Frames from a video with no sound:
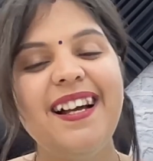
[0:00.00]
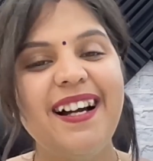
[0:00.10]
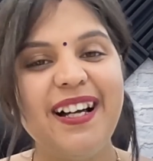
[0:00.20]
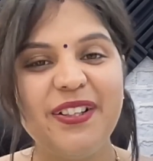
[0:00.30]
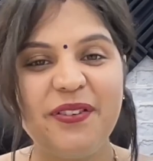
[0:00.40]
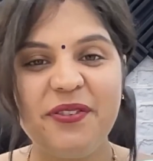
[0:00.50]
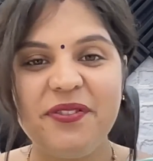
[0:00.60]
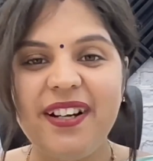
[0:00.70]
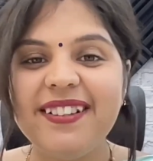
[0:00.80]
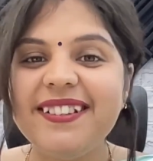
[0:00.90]
Hello
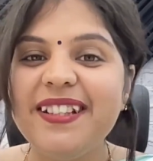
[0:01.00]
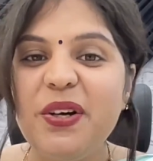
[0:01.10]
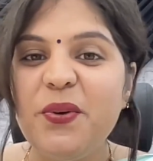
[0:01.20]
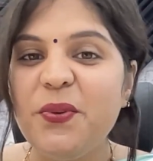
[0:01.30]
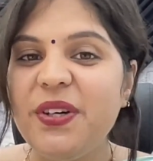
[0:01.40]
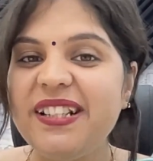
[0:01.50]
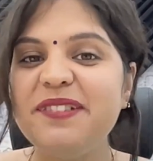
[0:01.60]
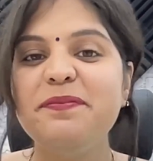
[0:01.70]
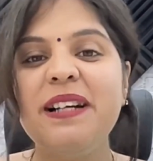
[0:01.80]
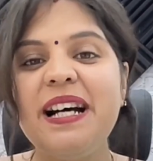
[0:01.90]
everyone,
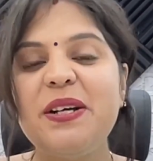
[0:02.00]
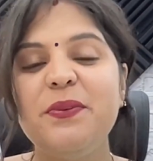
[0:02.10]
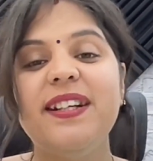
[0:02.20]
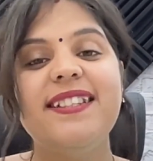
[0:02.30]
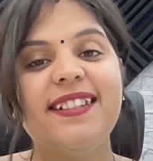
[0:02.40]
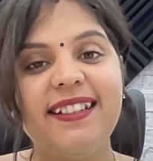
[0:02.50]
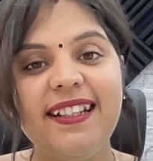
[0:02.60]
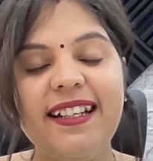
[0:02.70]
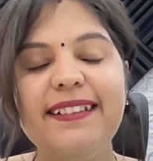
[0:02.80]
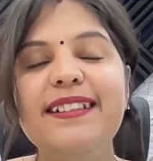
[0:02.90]
welcome back once
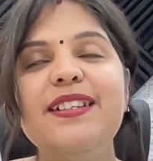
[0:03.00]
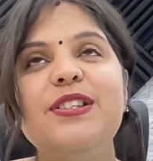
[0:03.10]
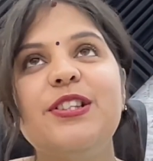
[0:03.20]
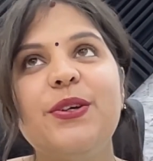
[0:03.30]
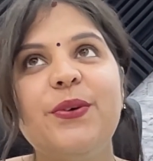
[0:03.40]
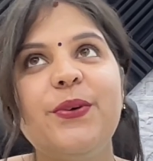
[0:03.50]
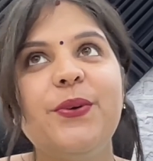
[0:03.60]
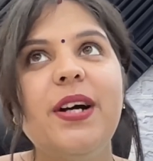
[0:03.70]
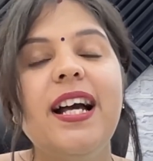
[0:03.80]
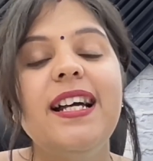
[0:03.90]
again. So,
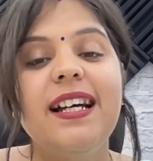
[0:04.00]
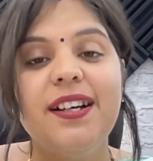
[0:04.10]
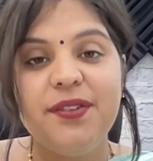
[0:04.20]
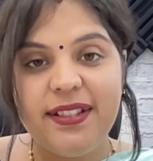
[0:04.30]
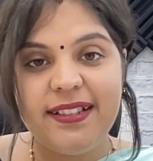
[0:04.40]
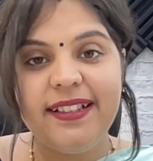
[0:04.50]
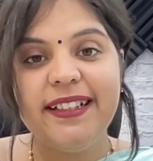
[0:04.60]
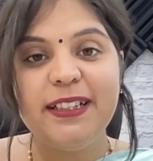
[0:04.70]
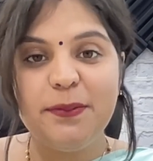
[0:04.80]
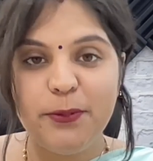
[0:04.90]
recently
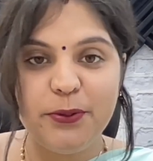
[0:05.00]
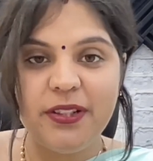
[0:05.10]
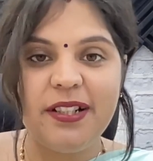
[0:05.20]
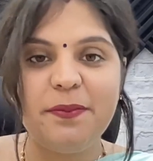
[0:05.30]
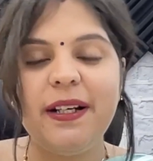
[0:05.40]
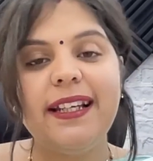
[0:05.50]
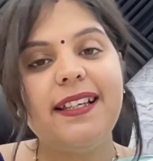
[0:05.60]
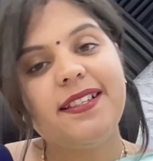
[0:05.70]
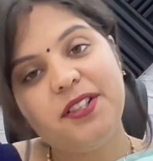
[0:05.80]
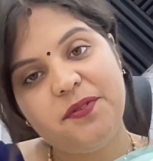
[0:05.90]
I uploaded my
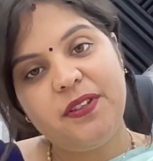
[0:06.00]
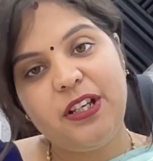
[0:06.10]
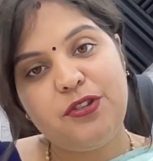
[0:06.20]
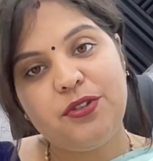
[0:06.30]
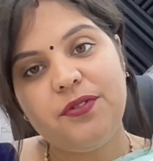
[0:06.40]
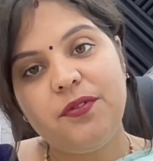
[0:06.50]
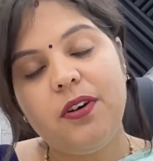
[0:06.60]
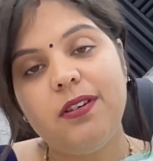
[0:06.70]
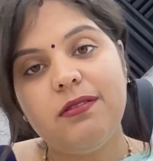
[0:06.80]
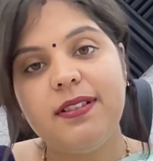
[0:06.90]
certification
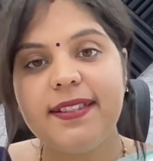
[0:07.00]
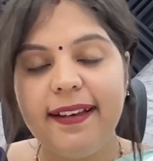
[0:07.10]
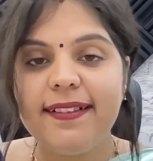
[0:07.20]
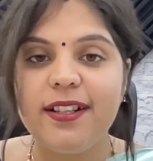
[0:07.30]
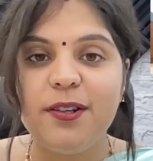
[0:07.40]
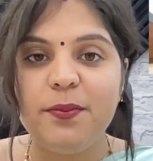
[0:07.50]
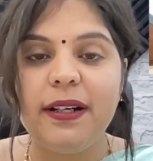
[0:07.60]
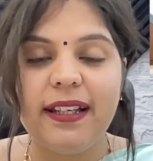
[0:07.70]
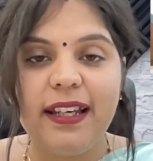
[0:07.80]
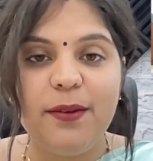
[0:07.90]
for CELTA
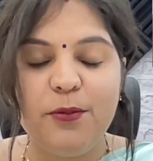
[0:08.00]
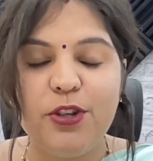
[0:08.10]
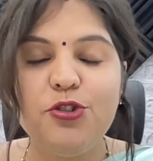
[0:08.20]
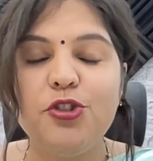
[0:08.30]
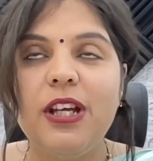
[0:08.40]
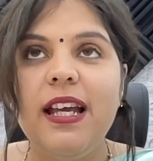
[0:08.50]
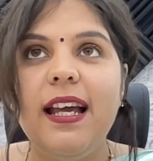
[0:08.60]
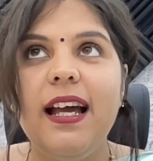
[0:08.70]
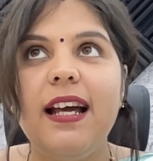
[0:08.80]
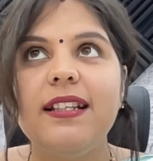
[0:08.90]
by Cambridge,
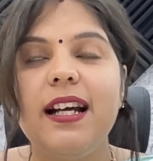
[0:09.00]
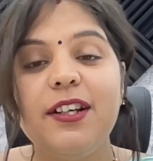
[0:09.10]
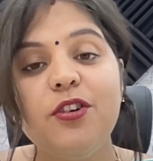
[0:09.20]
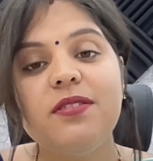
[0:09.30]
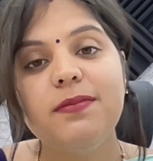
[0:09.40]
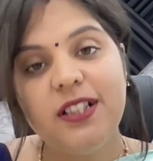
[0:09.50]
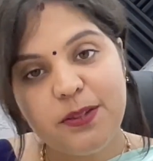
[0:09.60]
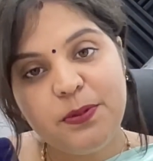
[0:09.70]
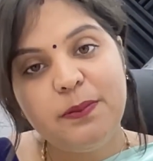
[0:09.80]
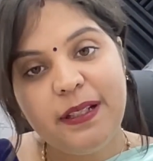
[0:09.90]
and I got
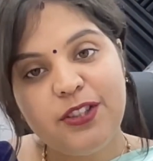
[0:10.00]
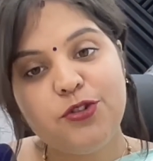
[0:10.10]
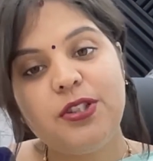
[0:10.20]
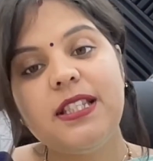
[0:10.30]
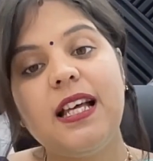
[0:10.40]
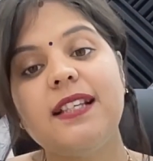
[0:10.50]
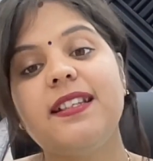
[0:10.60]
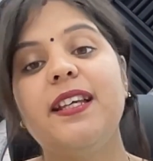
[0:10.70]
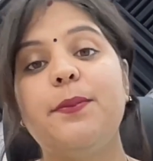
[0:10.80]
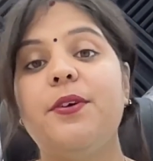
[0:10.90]
multiple messages
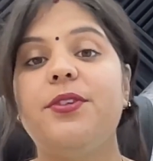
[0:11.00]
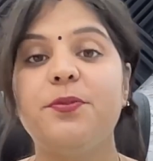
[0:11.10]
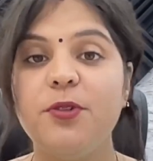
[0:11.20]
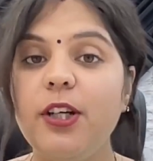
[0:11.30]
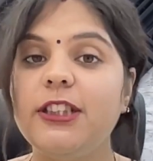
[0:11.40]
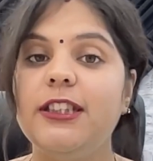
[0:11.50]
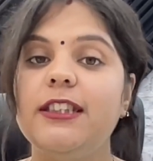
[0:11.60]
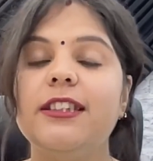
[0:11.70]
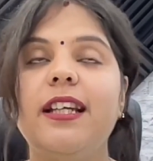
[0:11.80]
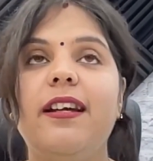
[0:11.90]
asking about the
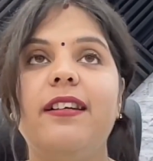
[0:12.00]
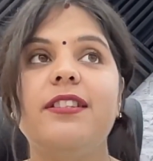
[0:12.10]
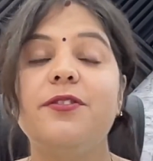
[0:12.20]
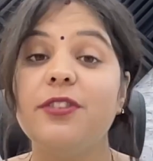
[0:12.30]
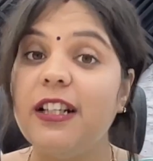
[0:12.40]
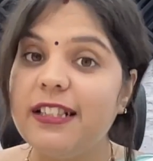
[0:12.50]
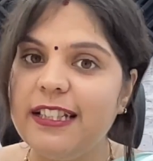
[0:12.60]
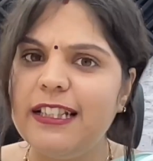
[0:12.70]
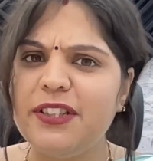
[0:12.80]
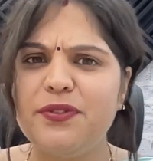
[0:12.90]
process and
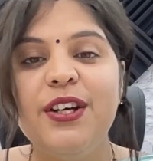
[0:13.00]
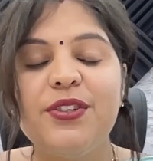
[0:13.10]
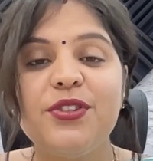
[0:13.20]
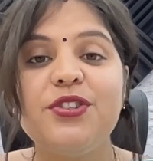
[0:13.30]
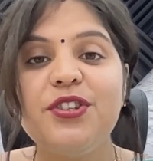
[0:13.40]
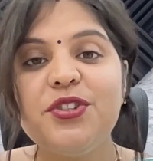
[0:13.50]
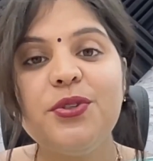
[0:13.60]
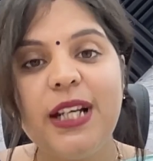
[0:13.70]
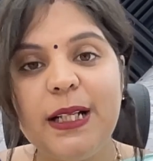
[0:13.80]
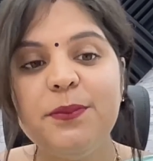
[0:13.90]
difficulty level. So, just
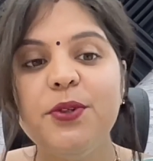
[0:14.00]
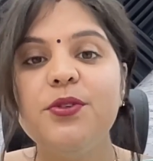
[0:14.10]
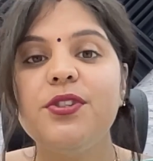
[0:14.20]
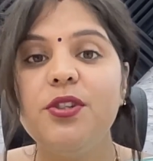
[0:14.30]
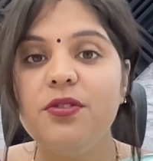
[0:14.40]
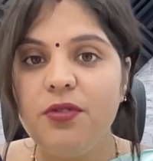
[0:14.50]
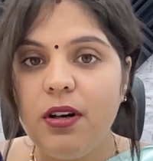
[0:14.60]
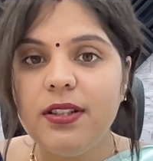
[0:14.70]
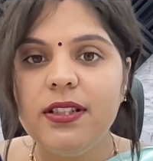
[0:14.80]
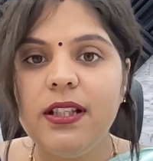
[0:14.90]
to help those new
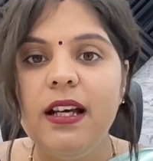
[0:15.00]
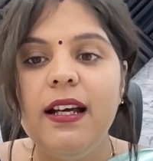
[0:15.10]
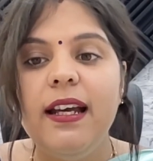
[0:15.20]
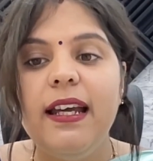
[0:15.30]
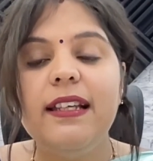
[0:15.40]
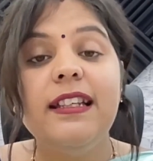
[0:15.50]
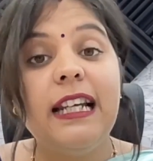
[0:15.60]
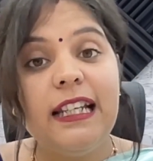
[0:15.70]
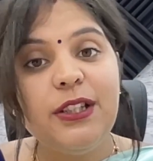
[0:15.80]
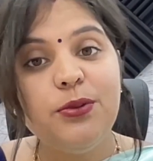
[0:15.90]
folks in
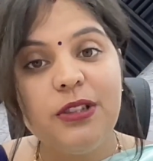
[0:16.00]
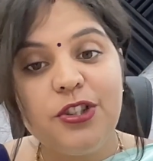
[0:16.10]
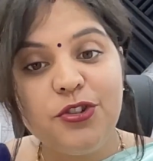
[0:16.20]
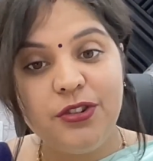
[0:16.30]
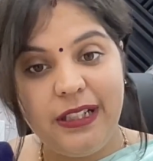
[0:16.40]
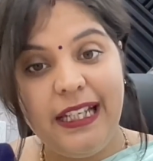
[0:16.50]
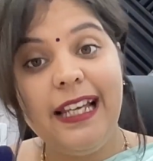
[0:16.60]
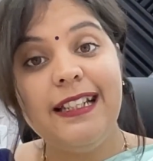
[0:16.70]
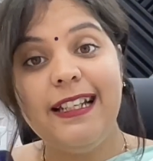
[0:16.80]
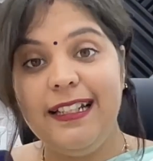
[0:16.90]
getting through this journey
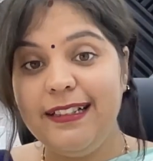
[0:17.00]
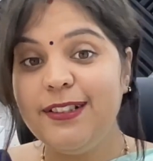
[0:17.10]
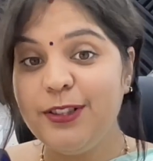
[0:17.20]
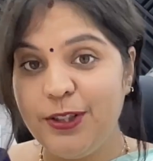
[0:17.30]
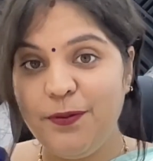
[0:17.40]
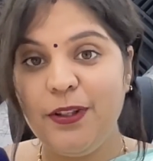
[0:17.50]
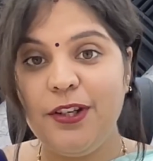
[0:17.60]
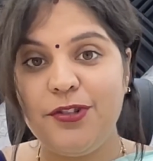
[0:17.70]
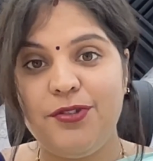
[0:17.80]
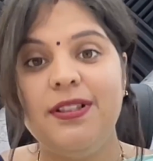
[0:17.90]
and getting the
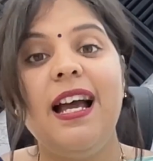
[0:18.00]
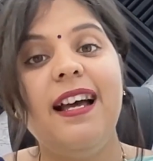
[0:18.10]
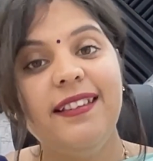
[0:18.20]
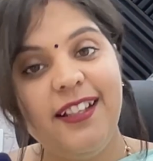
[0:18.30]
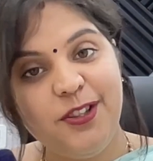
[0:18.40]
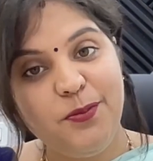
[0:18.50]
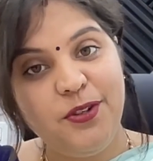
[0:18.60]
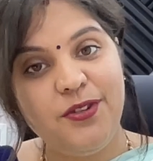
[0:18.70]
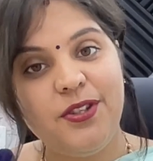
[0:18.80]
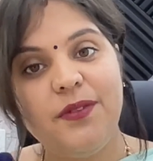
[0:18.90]
certification and the
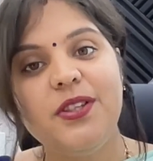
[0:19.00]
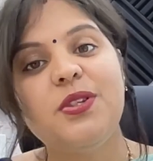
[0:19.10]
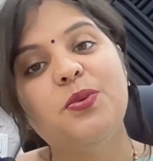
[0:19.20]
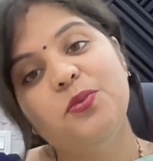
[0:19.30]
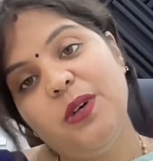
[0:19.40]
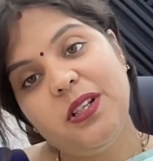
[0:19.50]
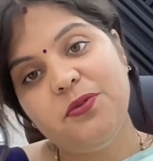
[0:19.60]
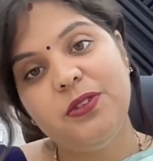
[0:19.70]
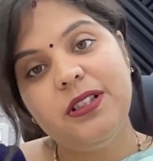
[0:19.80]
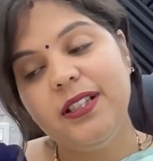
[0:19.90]
experience of this
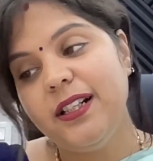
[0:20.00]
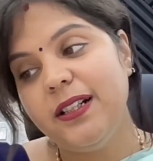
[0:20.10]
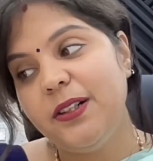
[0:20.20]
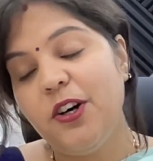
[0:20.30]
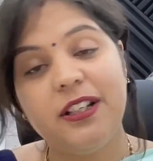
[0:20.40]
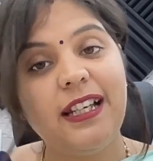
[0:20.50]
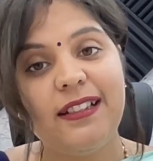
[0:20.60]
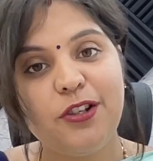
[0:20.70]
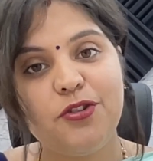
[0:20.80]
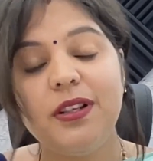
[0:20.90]
wonderful
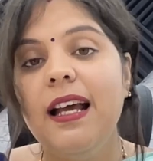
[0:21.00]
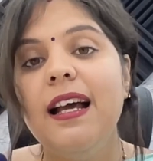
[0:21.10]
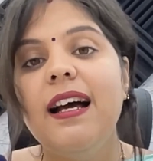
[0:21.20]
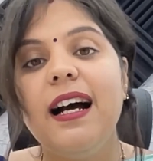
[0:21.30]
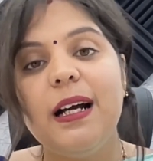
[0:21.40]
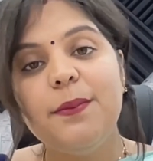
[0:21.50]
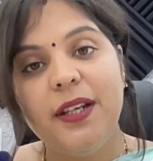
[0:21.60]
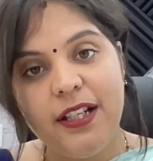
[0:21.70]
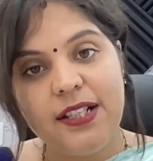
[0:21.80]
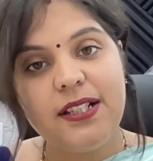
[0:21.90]
organization, I'm
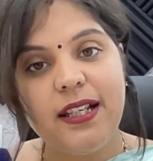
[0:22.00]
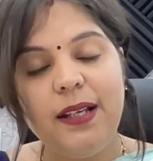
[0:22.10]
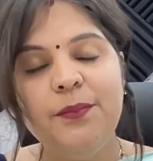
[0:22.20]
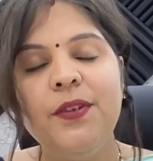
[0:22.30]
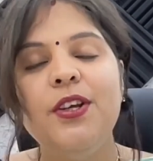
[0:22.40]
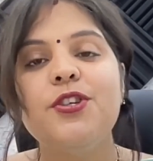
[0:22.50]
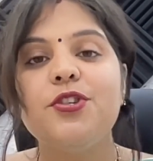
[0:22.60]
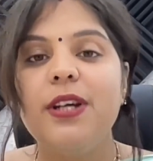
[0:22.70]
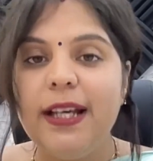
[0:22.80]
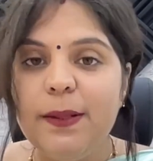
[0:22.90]
here today to
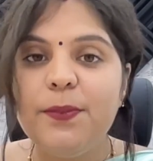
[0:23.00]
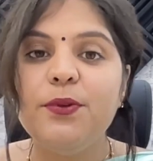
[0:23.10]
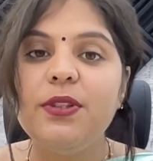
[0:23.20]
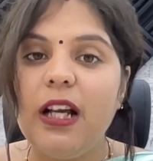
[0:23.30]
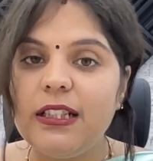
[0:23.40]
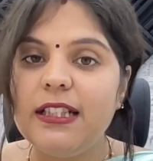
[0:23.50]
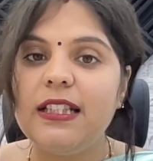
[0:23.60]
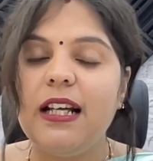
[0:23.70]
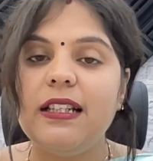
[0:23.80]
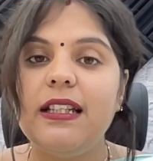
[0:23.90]
help you in
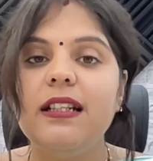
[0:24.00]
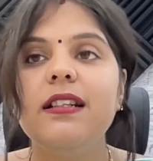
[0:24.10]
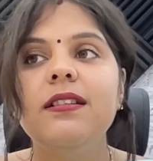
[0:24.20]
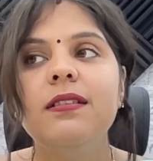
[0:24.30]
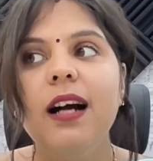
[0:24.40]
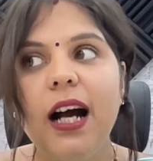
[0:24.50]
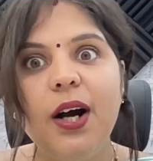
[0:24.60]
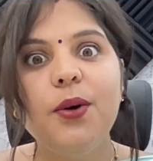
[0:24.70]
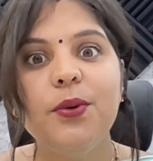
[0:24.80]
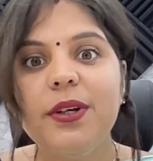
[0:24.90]
understanding
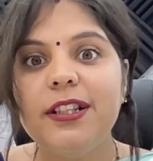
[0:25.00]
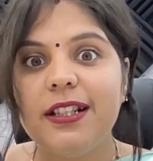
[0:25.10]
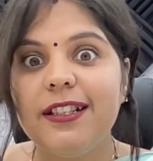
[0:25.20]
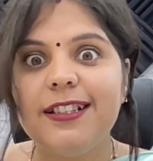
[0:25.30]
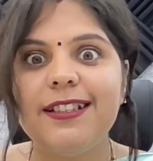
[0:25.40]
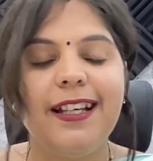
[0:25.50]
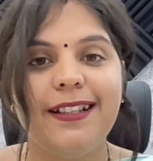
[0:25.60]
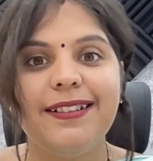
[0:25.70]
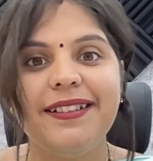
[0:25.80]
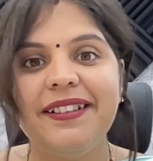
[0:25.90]
how it is
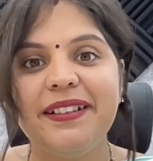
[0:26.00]
and